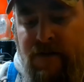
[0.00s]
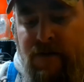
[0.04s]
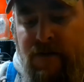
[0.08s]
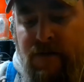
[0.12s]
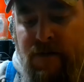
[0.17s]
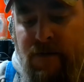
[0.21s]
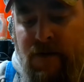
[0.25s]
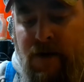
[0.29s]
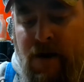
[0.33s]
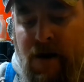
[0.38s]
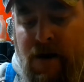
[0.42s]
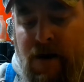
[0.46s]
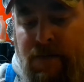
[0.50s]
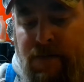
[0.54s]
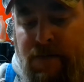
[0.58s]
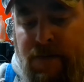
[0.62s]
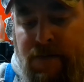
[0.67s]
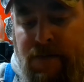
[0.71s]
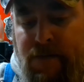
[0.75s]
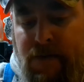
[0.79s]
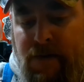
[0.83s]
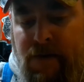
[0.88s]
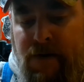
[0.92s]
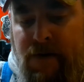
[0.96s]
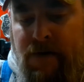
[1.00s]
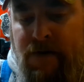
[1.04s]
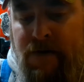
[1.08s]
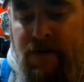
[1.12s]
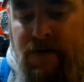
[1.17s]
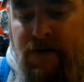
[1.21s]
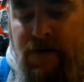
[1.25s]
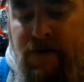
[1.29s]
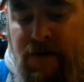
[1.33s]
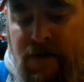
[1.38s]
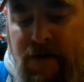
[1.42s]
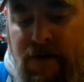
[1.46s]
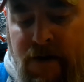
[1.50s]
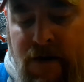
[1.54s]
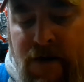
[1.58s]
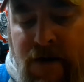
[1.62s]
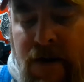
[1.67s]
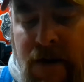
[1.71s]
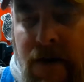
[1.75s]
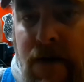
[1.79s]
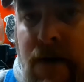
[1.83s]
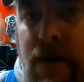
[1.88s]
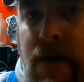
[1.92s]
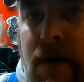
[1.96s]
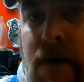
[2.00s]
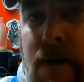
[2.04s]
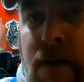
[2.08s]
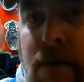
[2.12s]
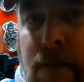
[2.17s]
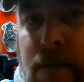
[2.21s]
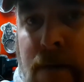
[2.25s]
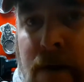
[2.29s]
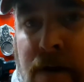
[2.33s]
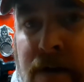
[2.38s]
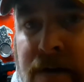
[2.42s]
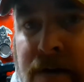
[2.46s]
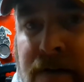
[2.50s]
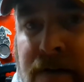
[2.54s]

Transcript: are what I prefer. But